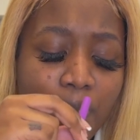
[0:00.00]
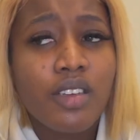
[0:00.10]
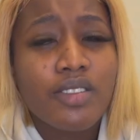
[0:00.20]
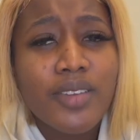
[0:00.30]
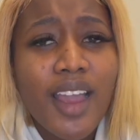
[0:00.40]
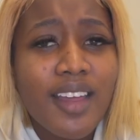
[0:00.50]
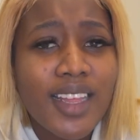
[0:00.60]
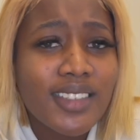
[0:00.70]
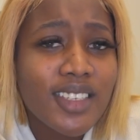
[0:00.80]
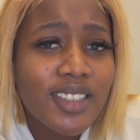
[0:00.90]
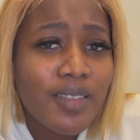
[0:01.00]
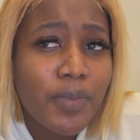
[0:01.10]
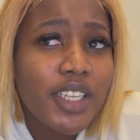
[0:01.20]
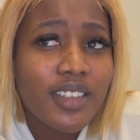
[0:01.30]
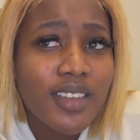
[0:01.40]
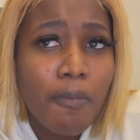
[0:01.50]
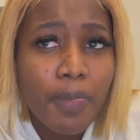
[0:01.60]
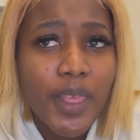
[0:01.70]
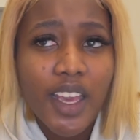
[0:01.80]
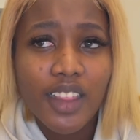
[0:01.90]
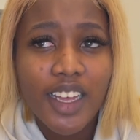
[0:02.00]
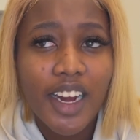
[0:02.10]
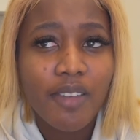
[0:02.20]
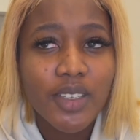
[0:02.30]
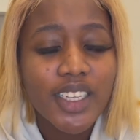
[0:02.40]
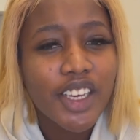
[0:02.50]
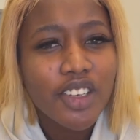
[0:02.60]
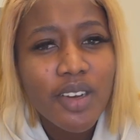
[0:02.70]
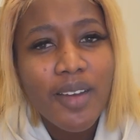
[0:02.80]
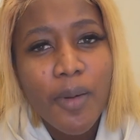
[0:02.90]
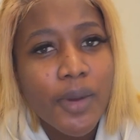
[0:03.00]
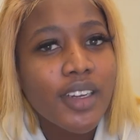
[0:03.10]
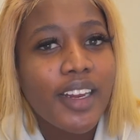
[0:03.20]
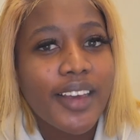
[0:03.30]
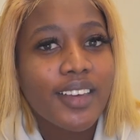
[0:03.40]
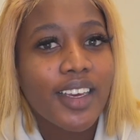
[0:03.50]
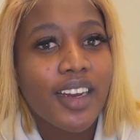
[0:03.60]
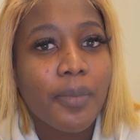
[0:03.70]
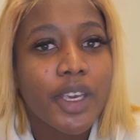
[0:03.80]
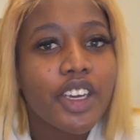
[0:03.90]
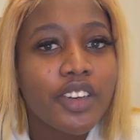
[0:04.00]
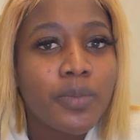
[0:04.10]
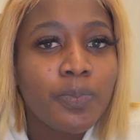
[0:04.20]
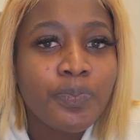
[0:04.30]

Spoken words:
So yeah, that's just been something that I was like, you know, I wanna like get up here